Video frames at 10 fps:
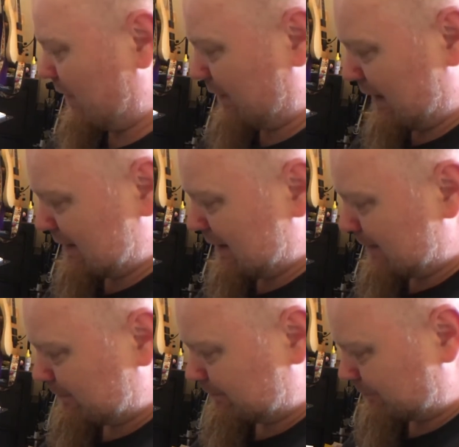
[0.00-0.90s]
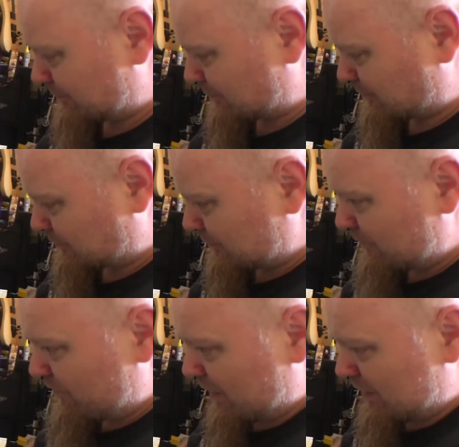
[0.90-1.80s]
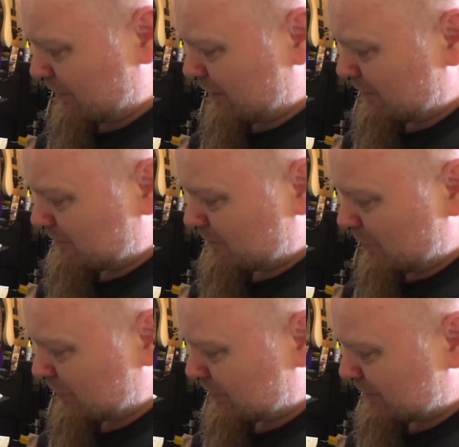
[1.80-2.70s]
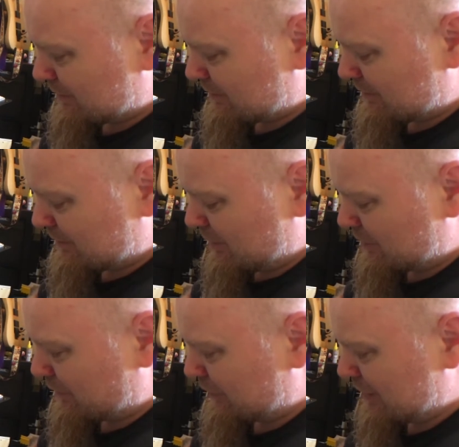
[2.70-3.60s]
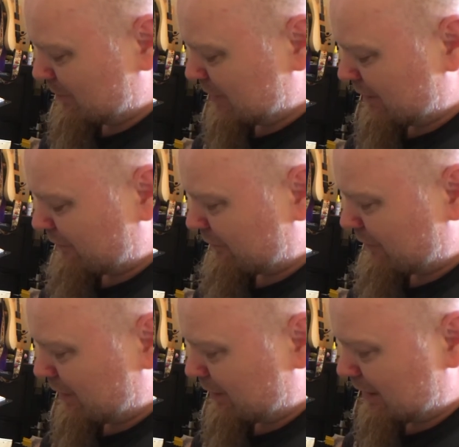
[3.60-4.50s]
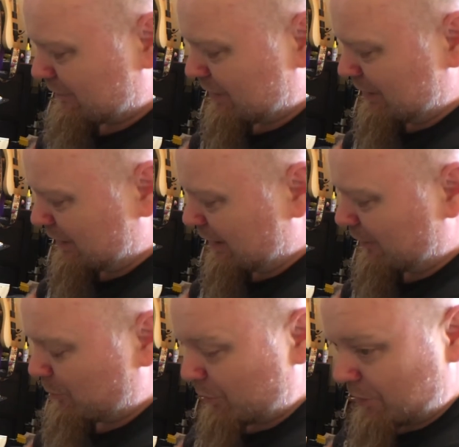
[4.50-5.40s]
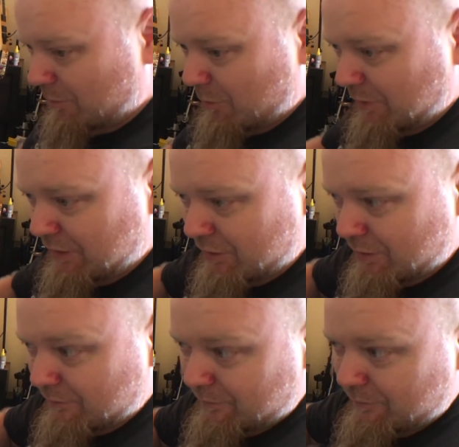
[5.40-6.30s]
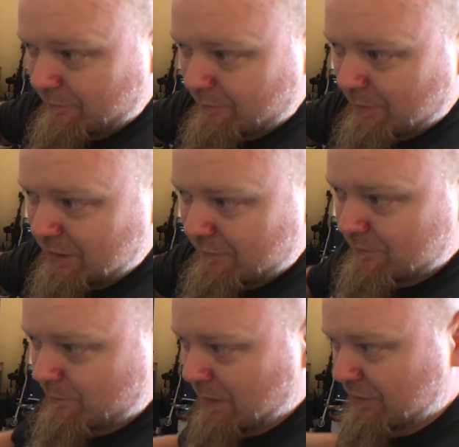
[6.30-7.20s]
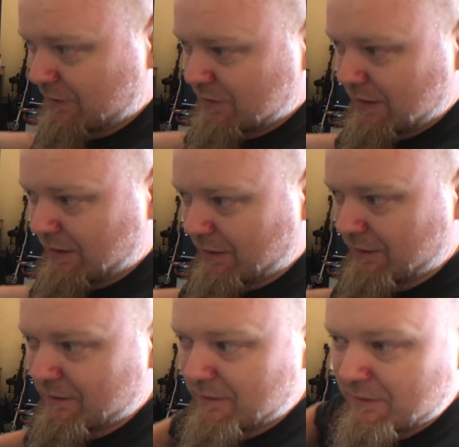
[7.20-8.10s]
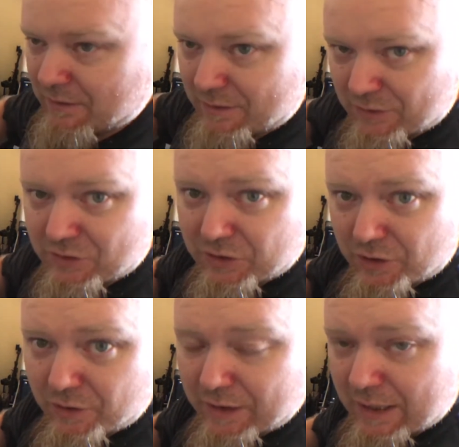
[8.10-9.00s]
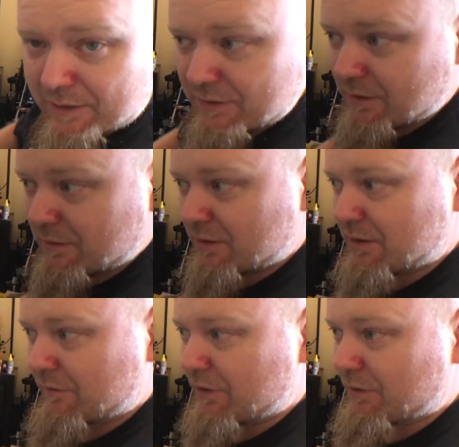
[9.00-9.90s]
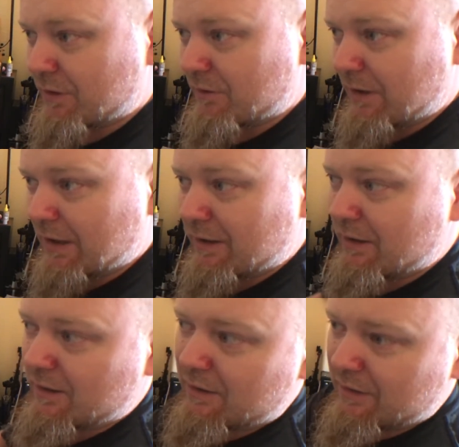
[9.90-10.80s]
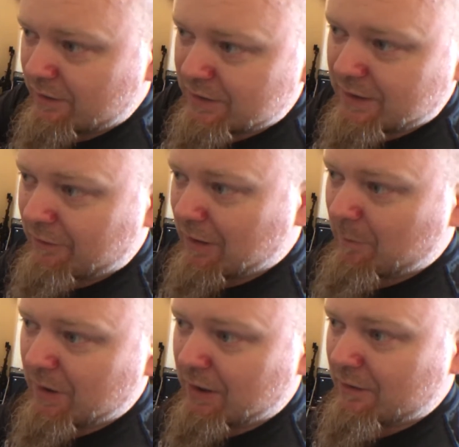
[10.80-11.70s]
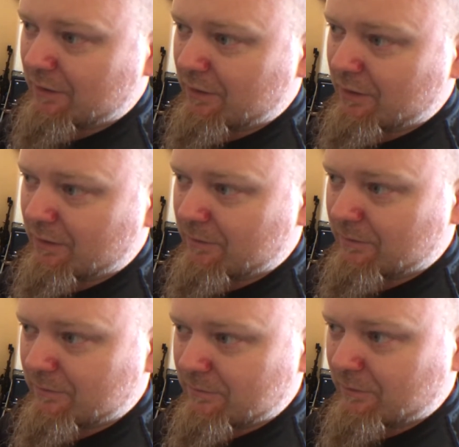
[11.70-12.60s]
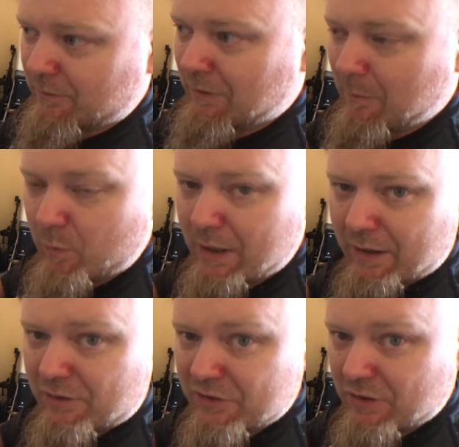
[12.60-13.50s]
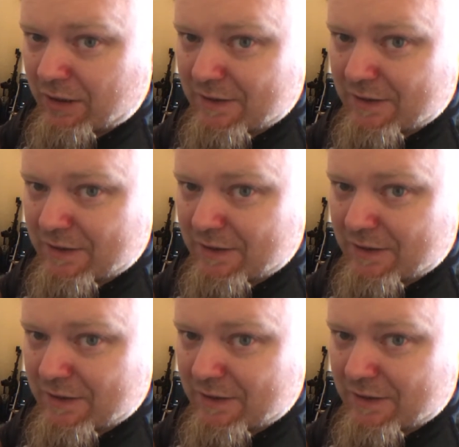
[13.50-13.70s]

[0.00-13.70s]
and that's it. The most useful tips I've given you there are probably when you've made the stick to secure the ends, because if you don't do that and you start wrapping it, the wrap wire will try